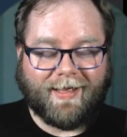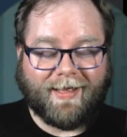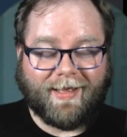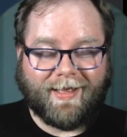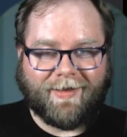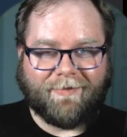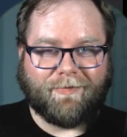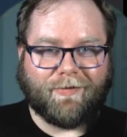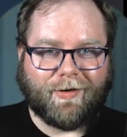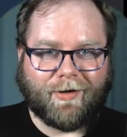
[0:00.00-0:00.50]

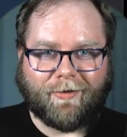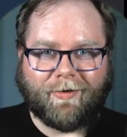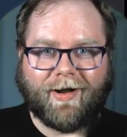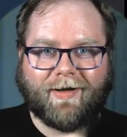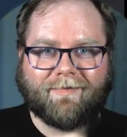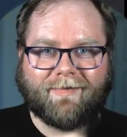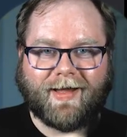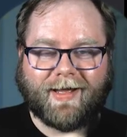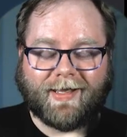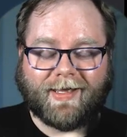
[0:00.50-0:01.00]
if you don't
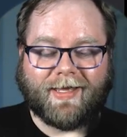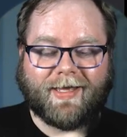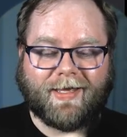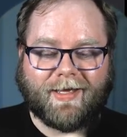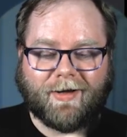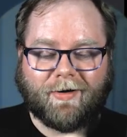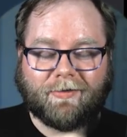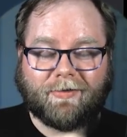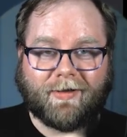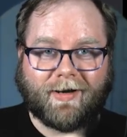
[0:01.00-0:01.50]
have that
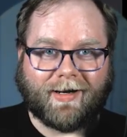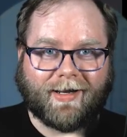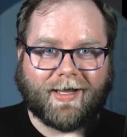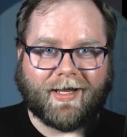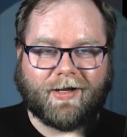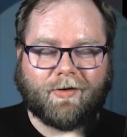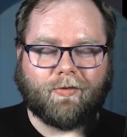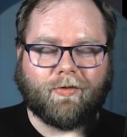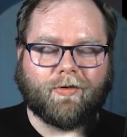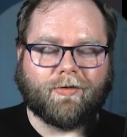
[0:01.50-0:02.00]
key
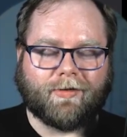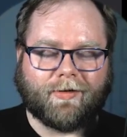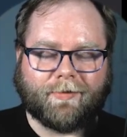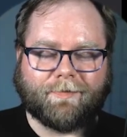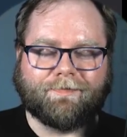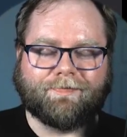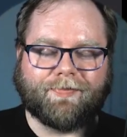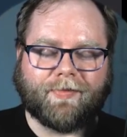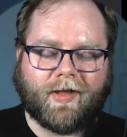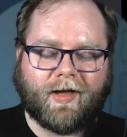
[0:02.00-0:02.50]
authenticate or the
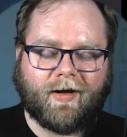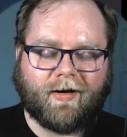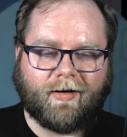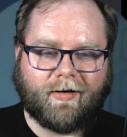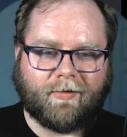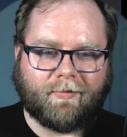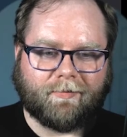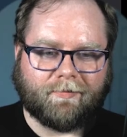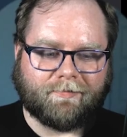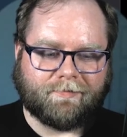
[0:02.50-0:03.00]

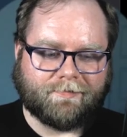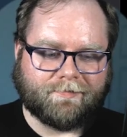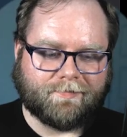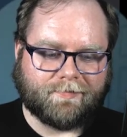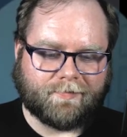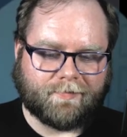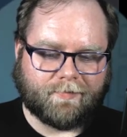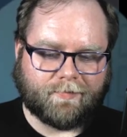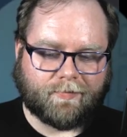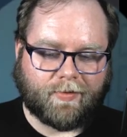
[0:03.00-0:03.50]

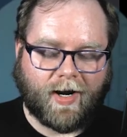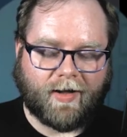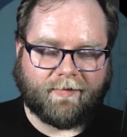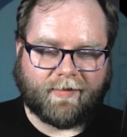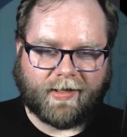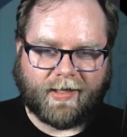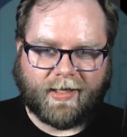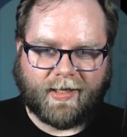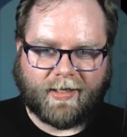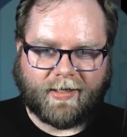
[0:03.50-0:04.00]

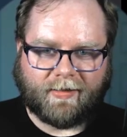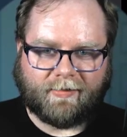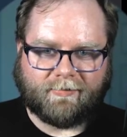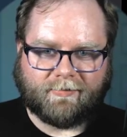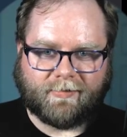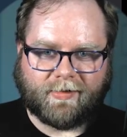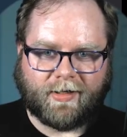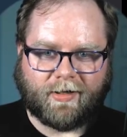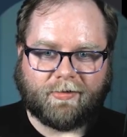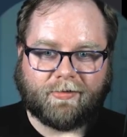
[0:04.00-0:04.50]
private key,
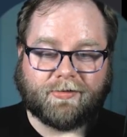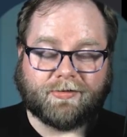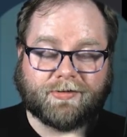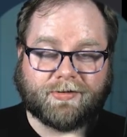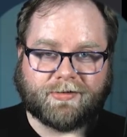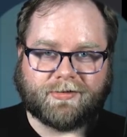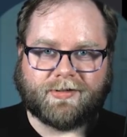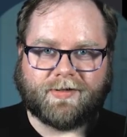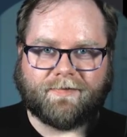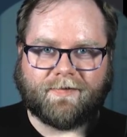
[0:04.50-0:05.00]
you know, your
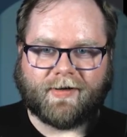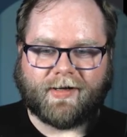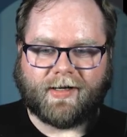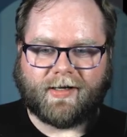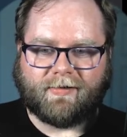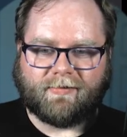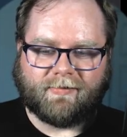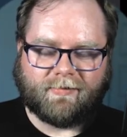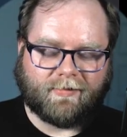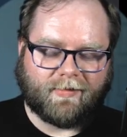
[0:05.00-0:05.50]

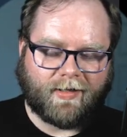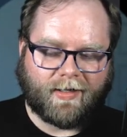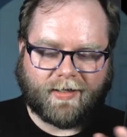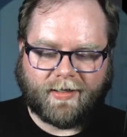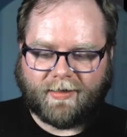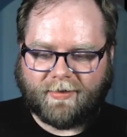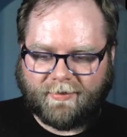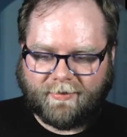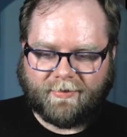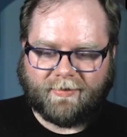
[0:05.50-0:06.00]
certificate
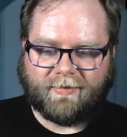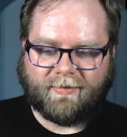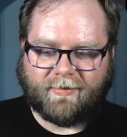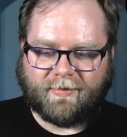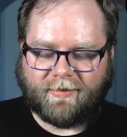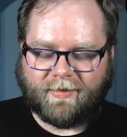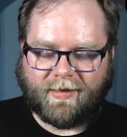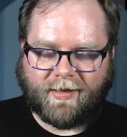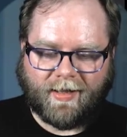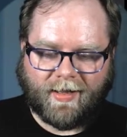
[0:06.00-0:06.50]

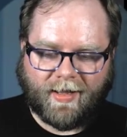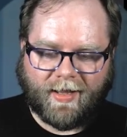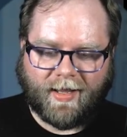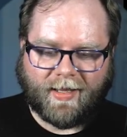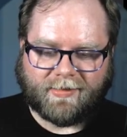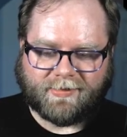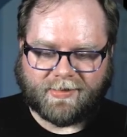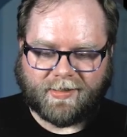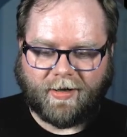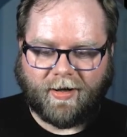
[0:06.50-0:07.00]

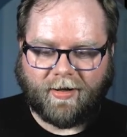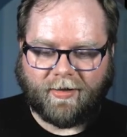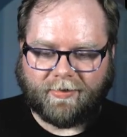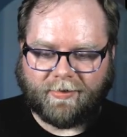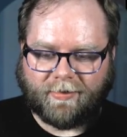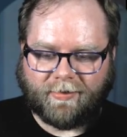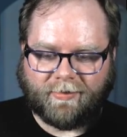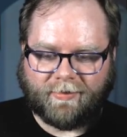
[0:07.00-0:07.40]
as the auth,